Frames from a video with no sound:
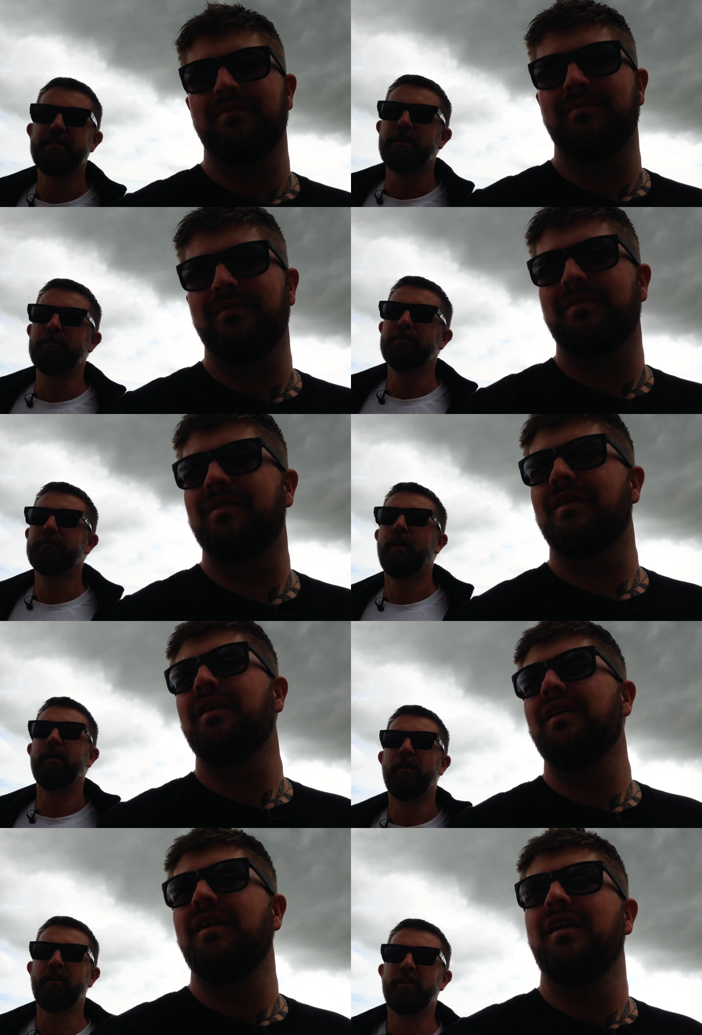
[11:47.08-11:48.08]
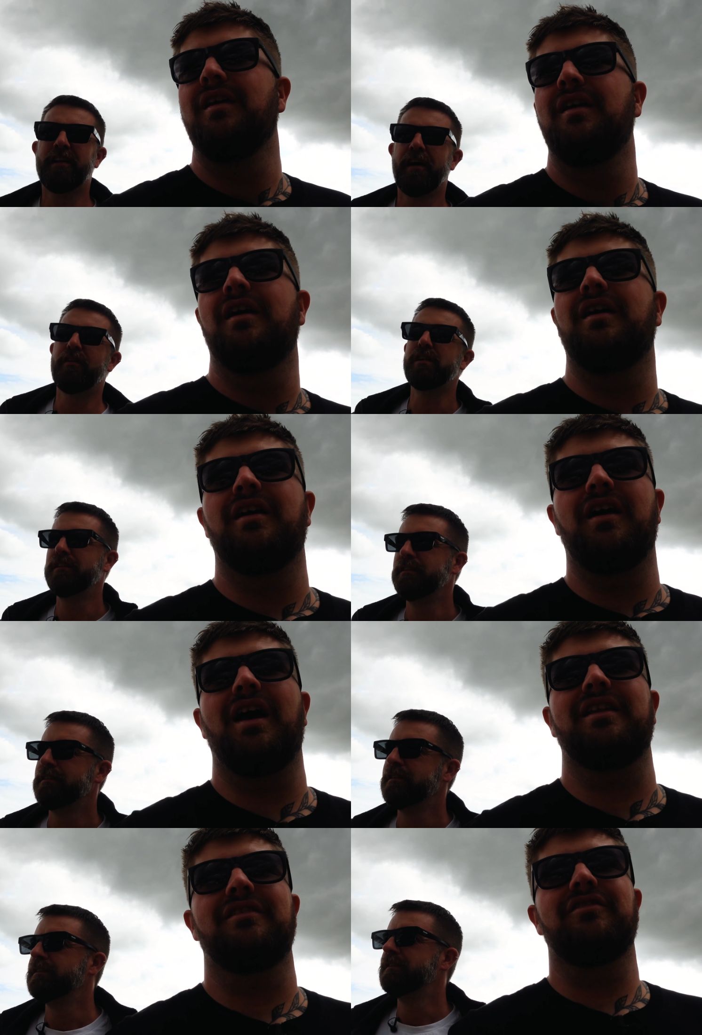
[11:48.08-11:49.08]
Speaker 1: you know, undercover. A
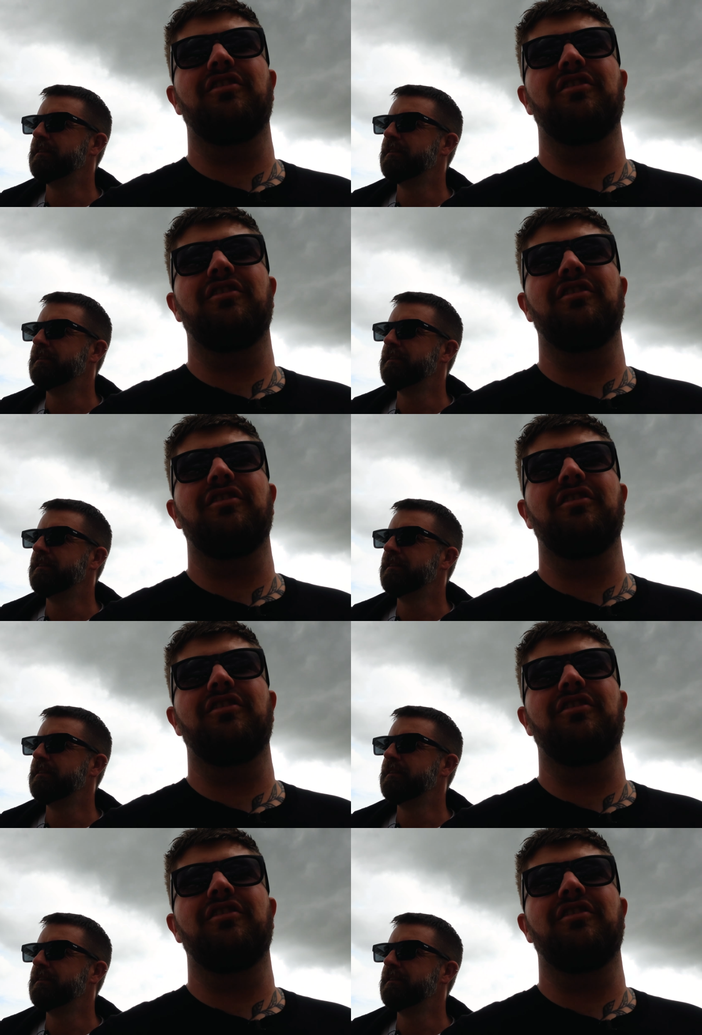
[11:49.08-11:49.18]
hat and